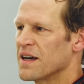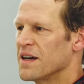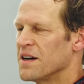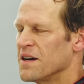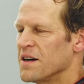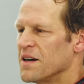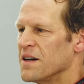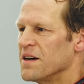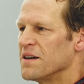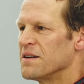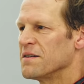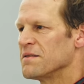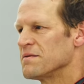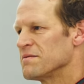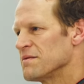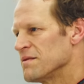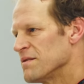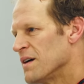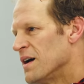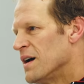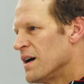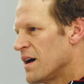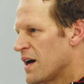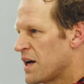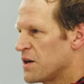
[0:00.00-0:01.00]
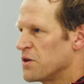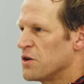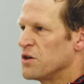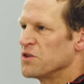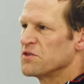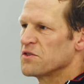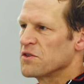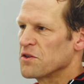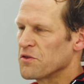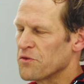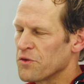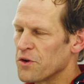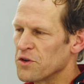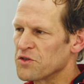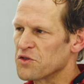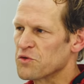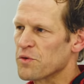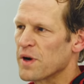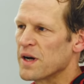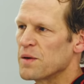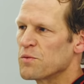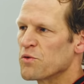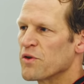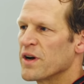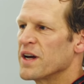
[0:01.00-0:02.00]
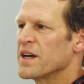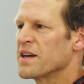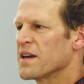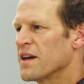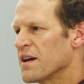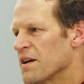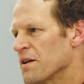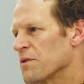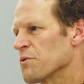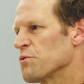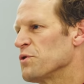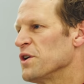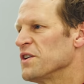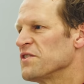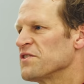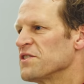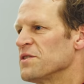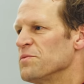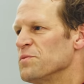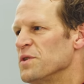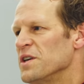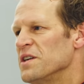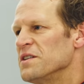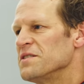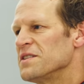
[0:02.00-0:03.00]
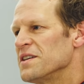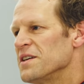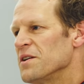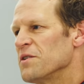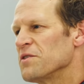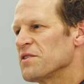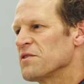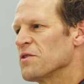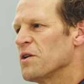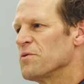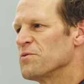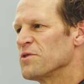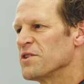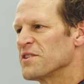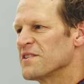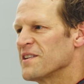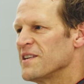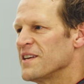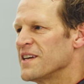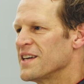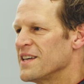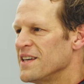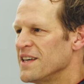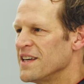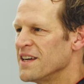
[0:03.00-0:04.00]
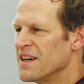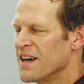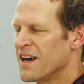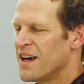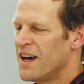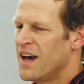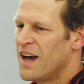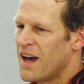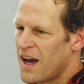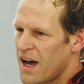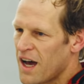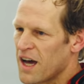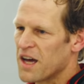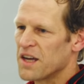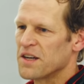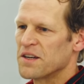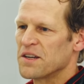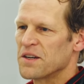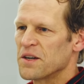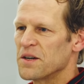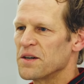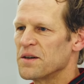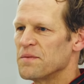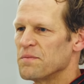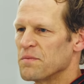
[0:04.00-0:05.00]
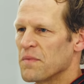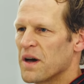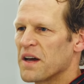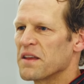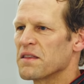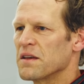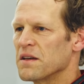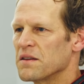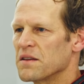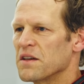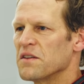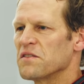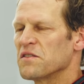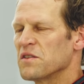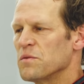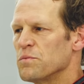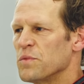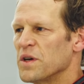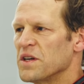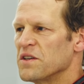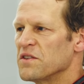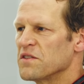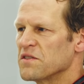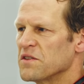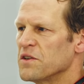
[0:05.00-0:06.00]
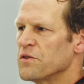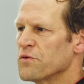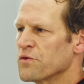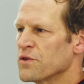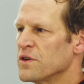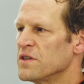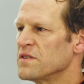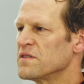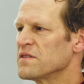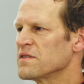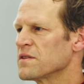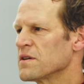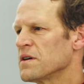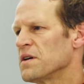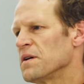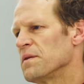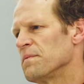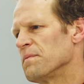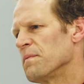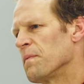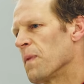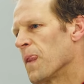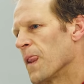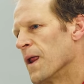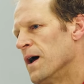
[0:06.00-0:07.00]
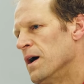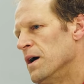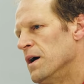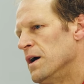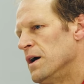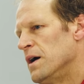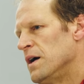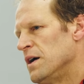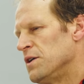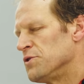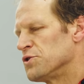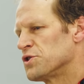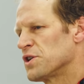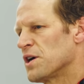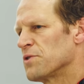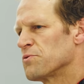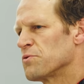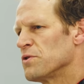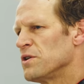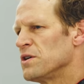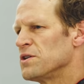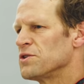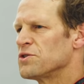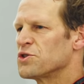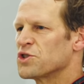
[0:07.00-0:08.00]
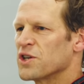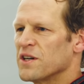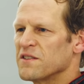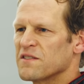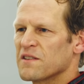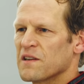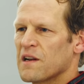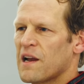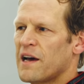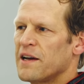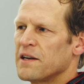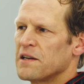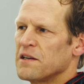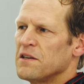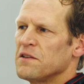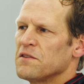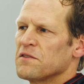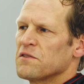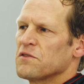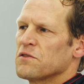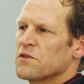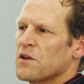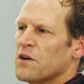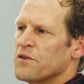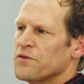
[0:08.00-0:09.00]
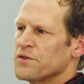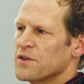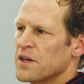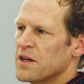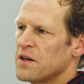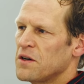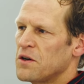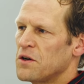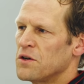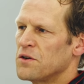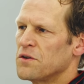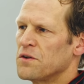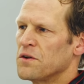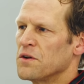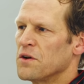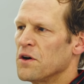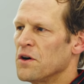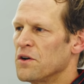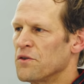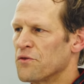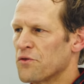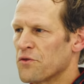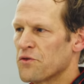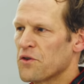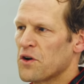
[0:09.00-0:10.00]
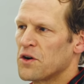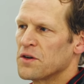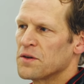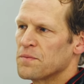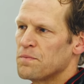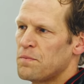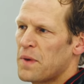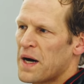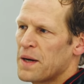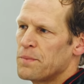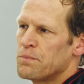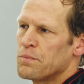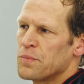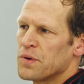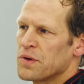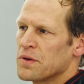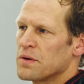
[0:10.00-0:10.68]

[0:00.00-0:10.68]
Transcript: Uh, and also for trail braking, rear stability is obviously key. And um, I think that's the biggest difference. Um, in general, just slightly softer on, on front bump,